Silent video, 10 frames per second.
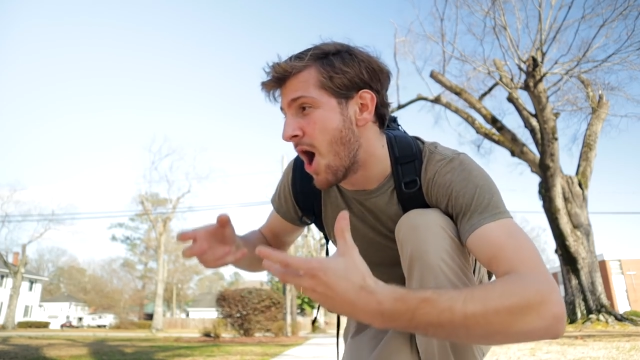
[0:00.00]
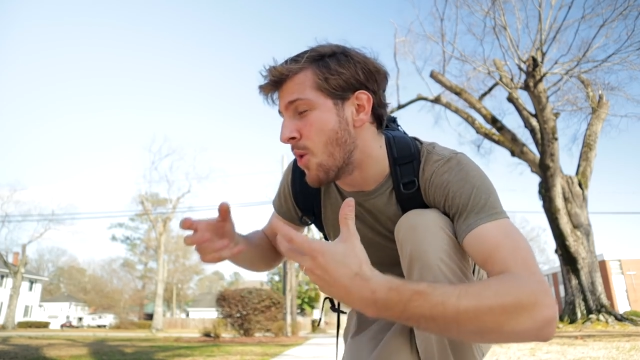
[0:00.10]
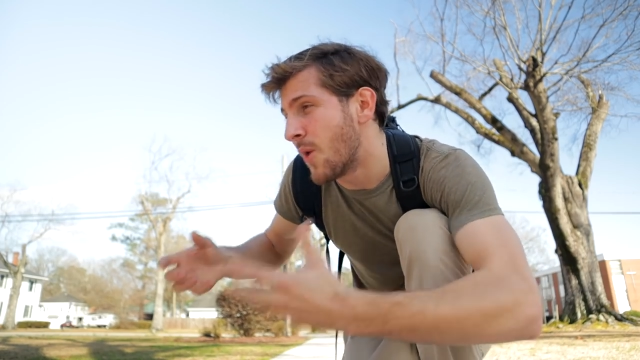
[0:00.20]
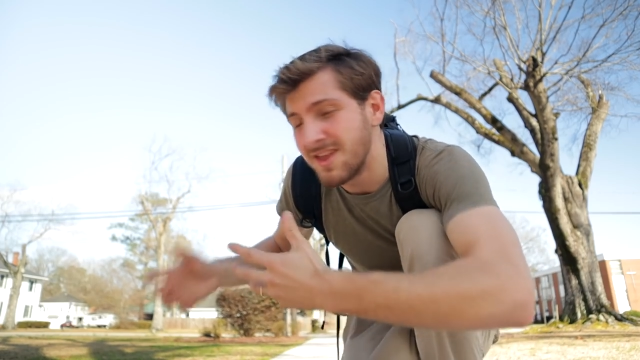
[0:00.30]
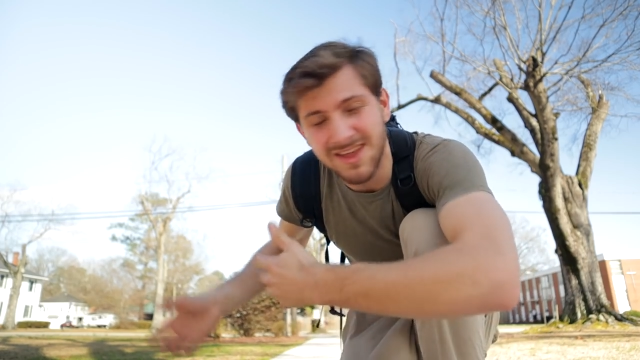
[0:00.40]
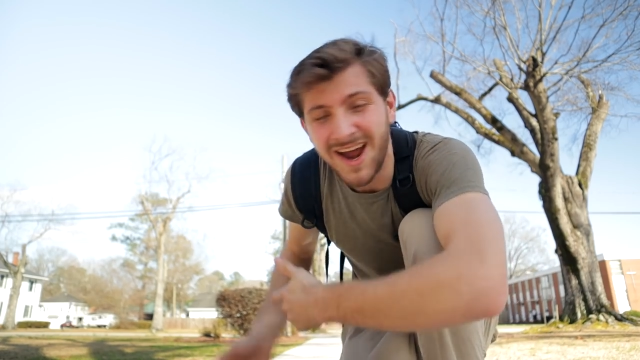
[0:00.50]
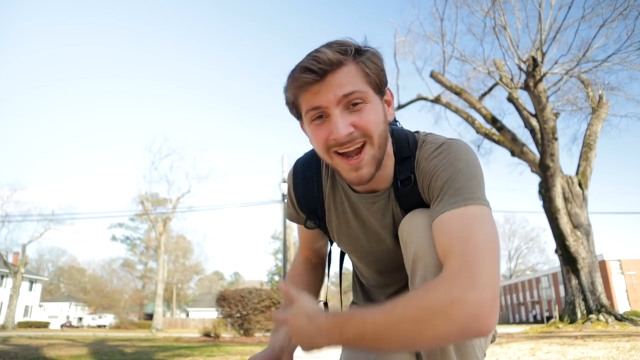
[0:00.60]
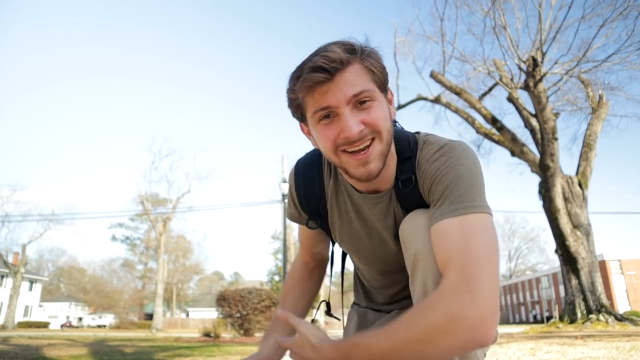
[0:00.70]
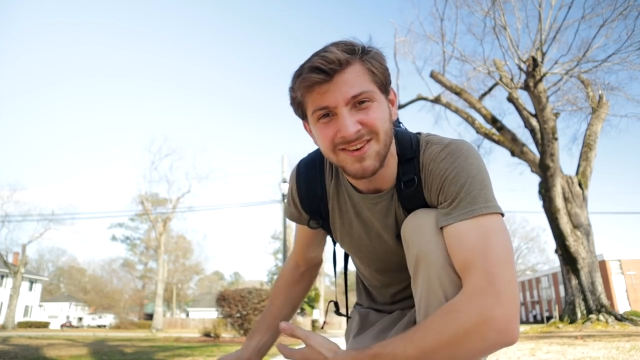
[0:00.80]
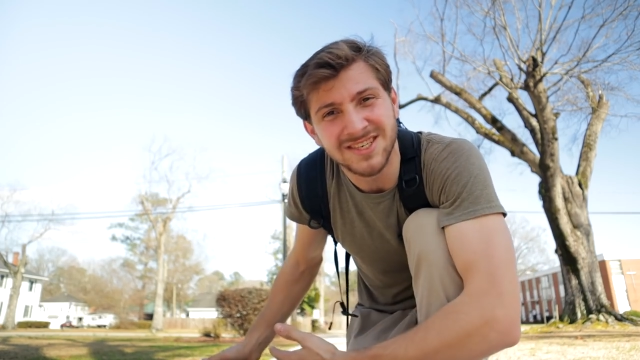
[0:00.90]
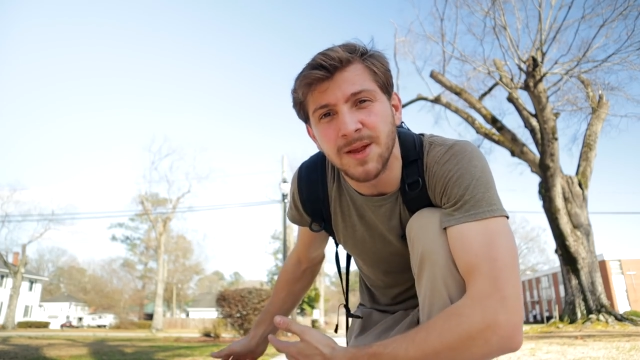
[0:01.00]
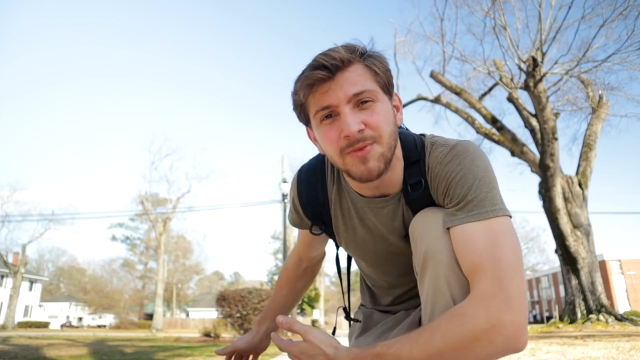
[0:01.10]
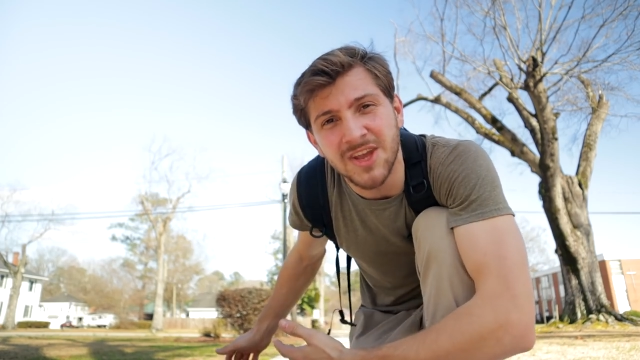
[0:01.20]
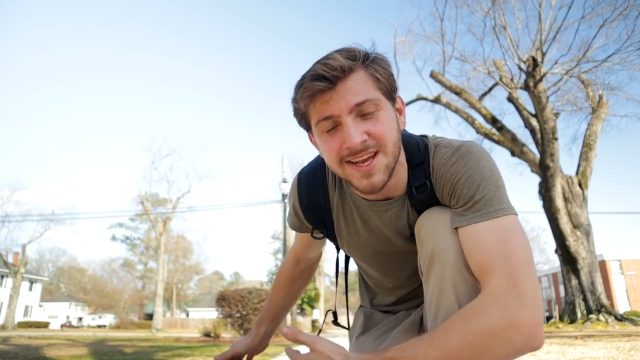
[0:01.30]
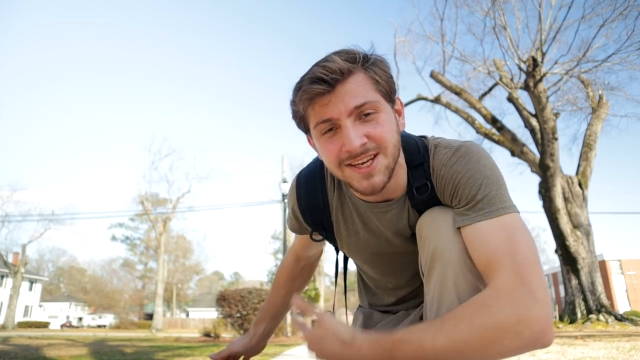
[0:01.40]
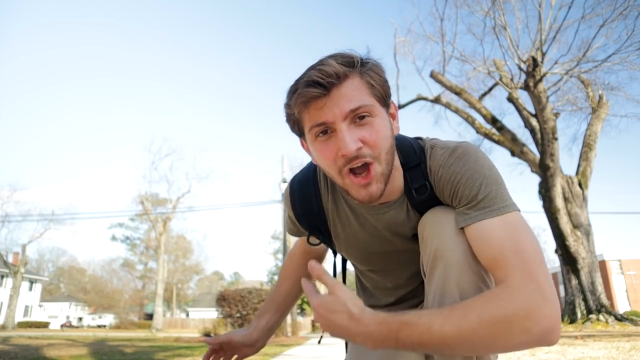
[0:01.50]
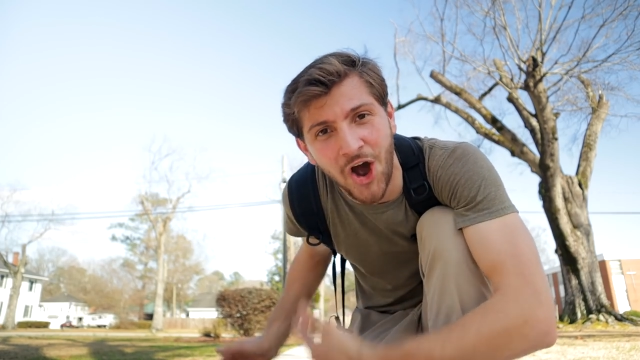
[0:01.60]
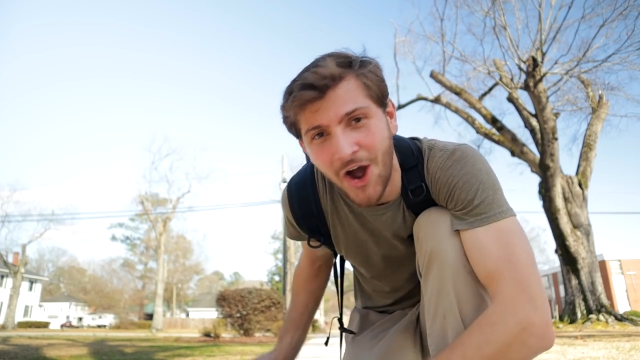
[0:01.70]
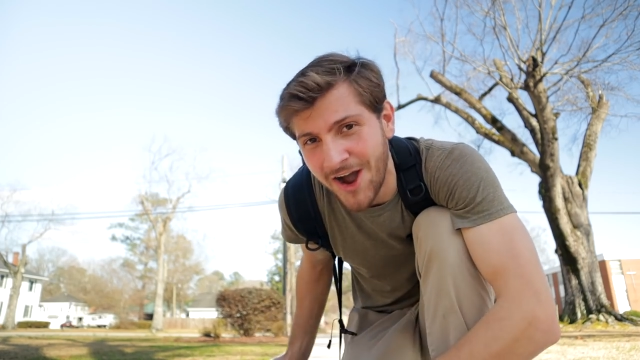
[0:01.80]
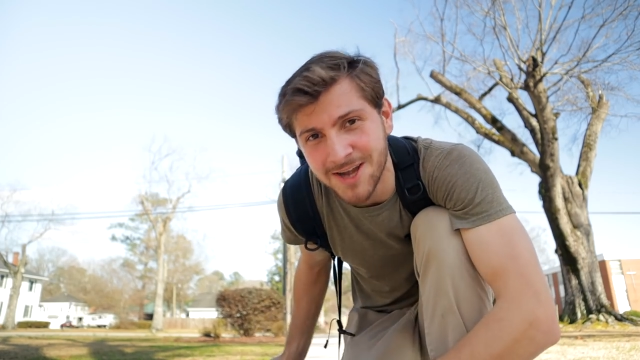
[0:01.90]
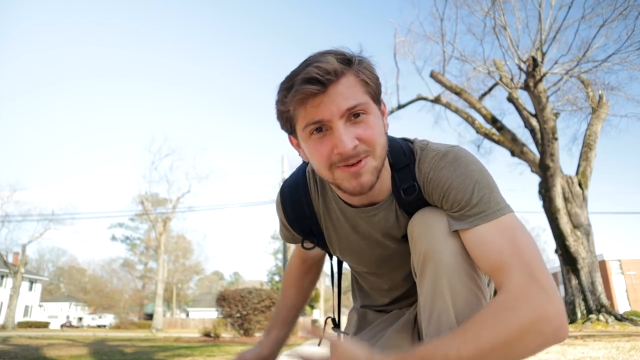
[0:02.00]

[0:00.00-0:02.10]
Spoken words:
a way that not even something he taught,